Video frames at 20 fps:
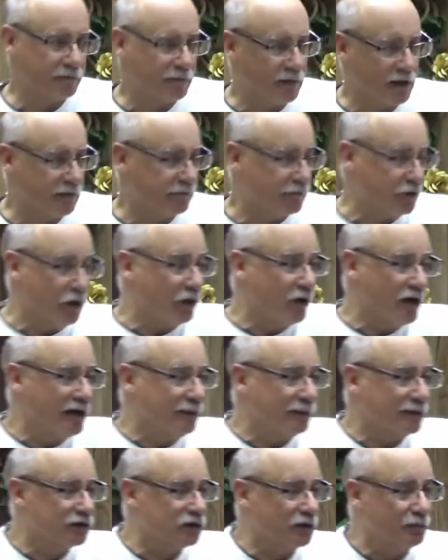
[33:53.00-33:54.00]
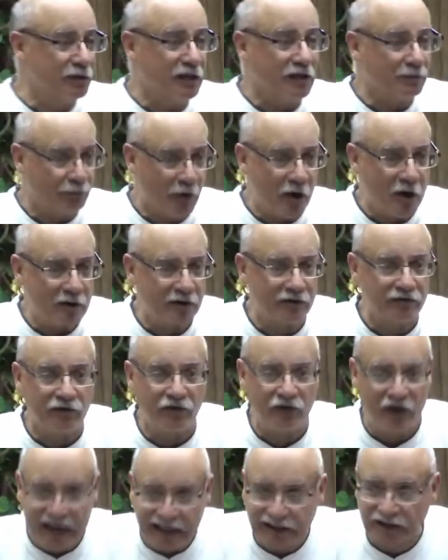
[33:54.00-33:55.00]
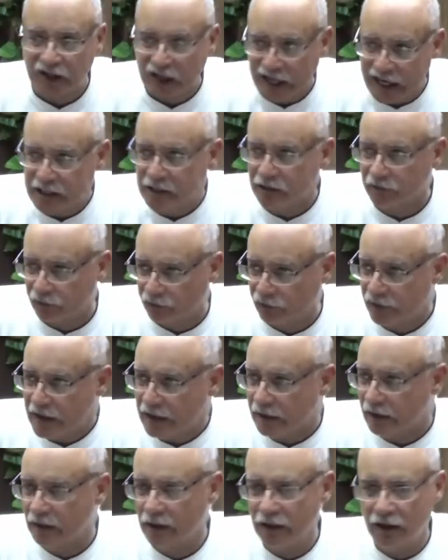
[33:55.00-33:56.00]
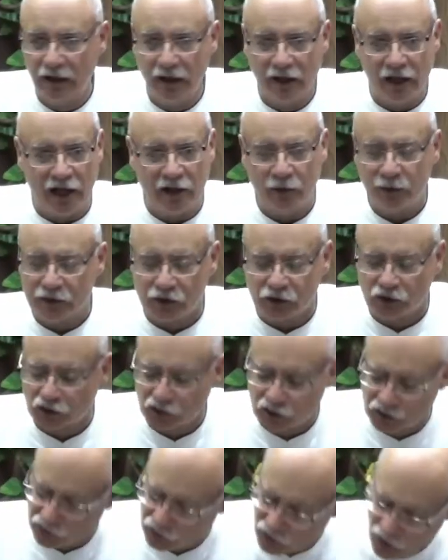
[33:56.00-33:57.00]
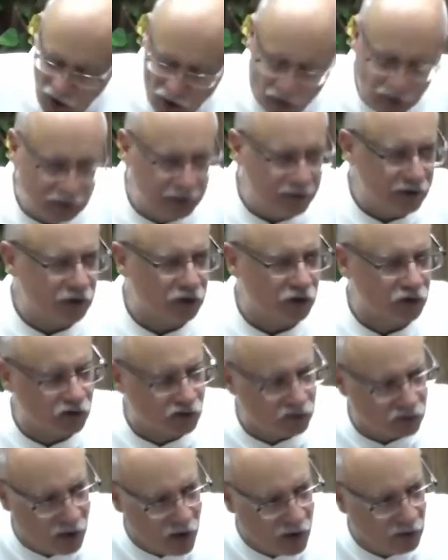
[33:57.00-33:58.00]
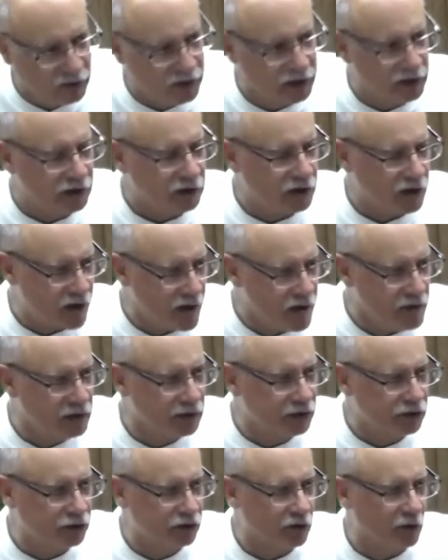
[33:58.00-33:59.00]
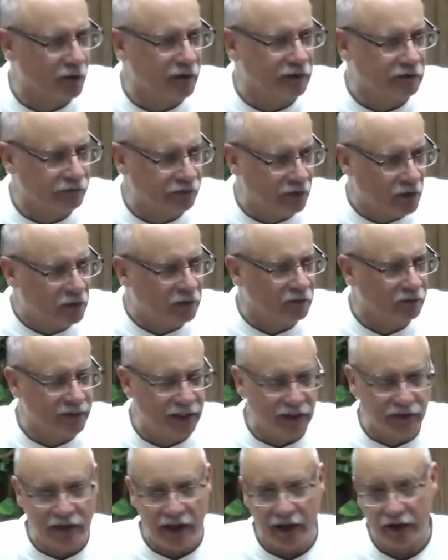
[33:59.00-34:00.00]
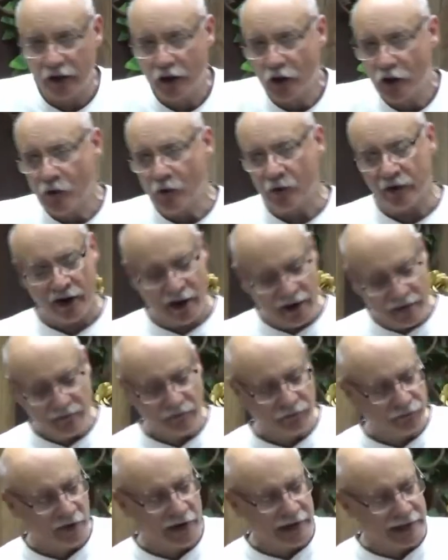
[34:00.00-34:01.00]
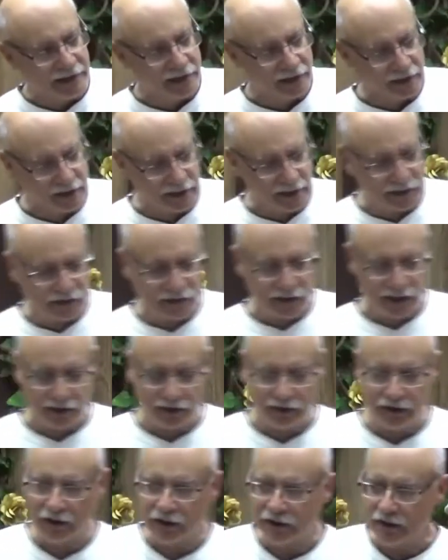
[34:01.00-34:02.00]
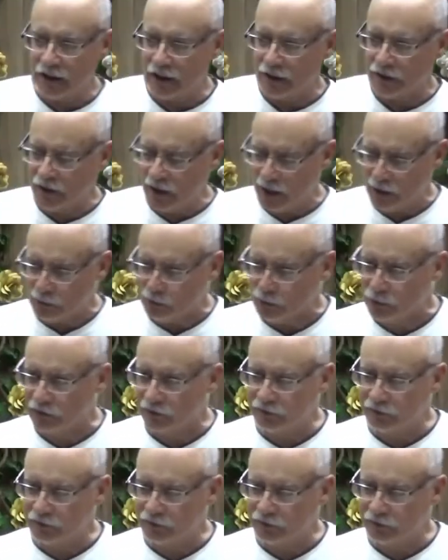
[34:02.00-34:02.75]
If you're able to be a part of that kind of thing, I would strongly, strongly encourage your involvement in that. What I'm finding is that a number